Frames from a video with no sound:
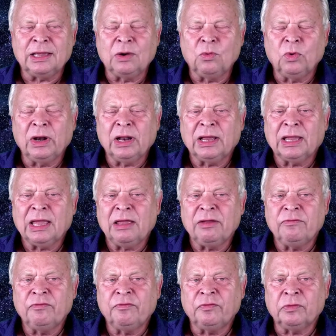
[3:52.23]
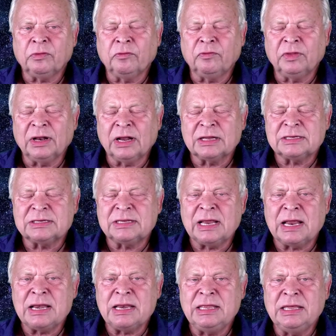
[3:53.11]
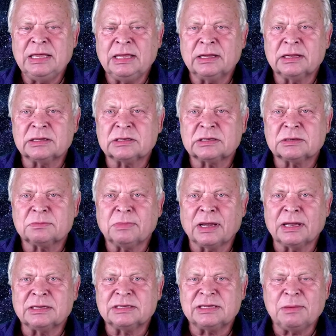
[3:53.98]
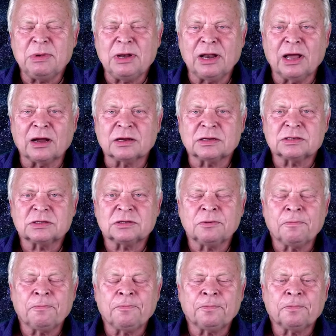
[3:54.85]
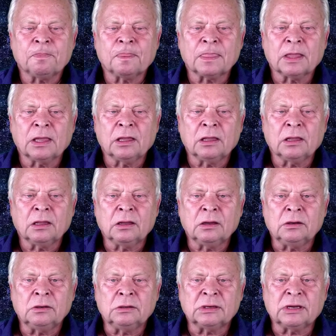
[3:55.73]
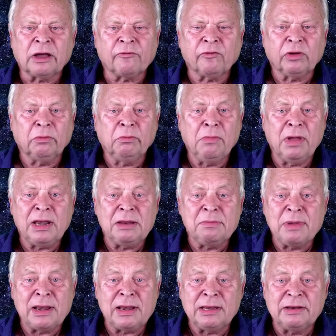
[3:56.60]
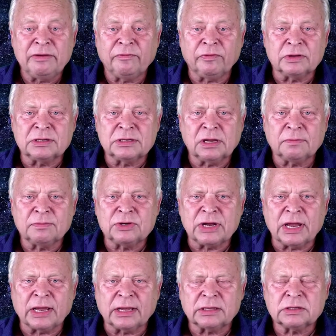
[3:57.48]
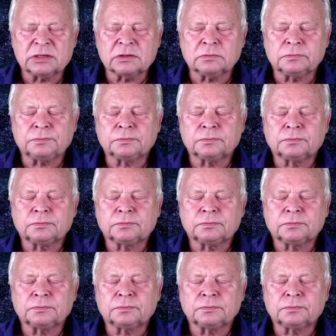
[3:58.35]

And when I gave over the last ten years my seminars, covering many, many different subjects,